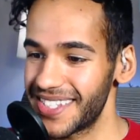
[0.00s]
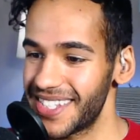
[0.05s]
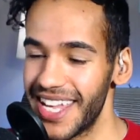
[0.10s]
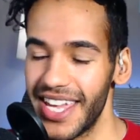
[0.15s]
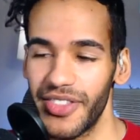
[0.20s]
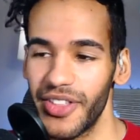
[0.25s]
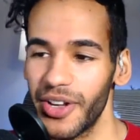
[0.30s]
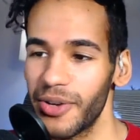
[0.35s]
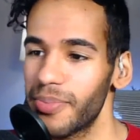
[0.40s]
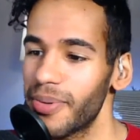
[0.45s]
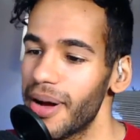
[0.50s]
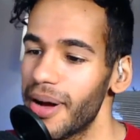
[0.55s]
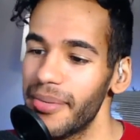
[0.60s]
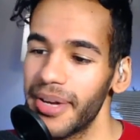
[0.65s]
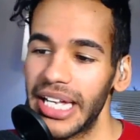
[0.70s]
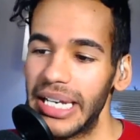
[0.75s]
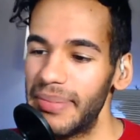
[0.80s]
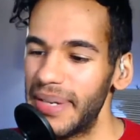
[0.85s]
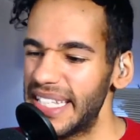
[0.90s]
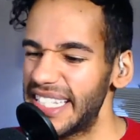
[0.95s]
See, there are probably going
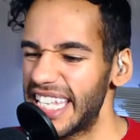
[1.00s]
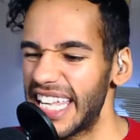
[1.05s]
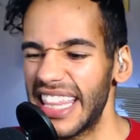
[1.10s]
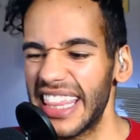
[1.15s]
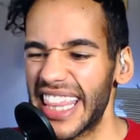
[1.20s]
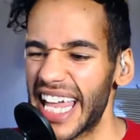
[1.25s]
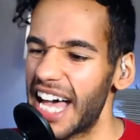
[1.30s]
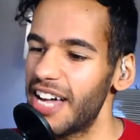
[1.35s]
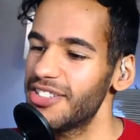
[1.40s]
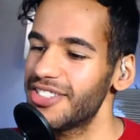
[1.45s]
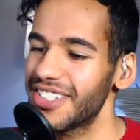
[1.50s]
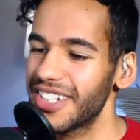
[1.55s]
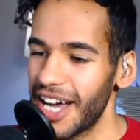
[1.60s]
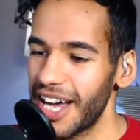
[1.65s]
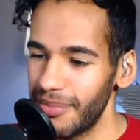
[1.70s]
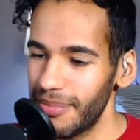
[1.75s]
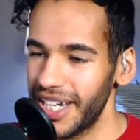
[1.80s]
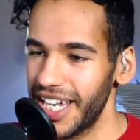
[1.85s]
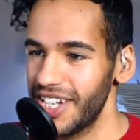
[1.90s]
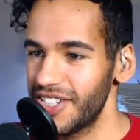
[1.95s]
to be 10,000
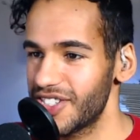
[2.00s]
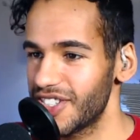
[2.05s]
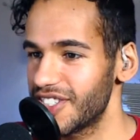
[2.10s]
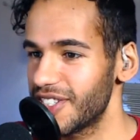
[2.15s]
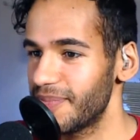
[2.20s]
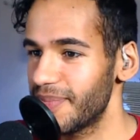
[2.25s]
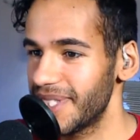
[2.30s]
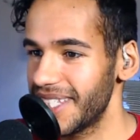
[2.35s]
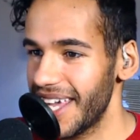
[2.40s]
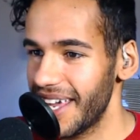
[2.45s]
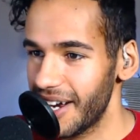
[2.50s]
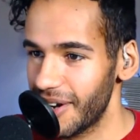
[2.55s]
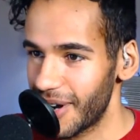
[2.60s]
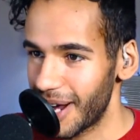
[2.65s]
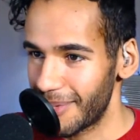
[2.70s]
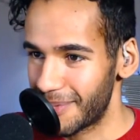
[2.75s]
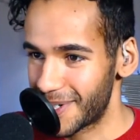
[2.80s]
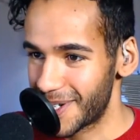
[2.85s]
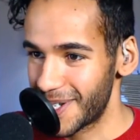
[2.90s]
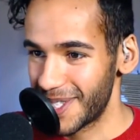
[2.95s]
combinations of potato
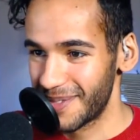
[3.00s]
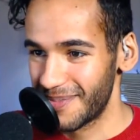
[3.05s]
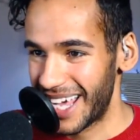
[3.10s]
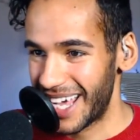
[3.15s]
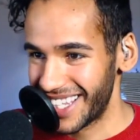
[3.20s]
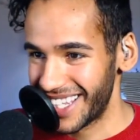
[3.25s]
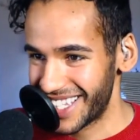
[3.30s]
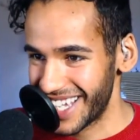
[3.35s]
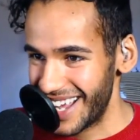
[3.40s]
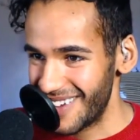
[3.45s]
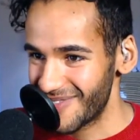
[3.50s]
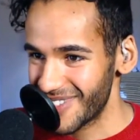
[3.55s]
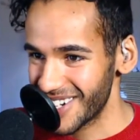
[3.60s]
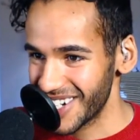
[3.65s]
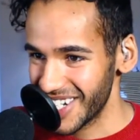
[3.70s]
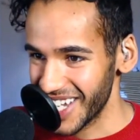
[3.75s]
options by the time we're done.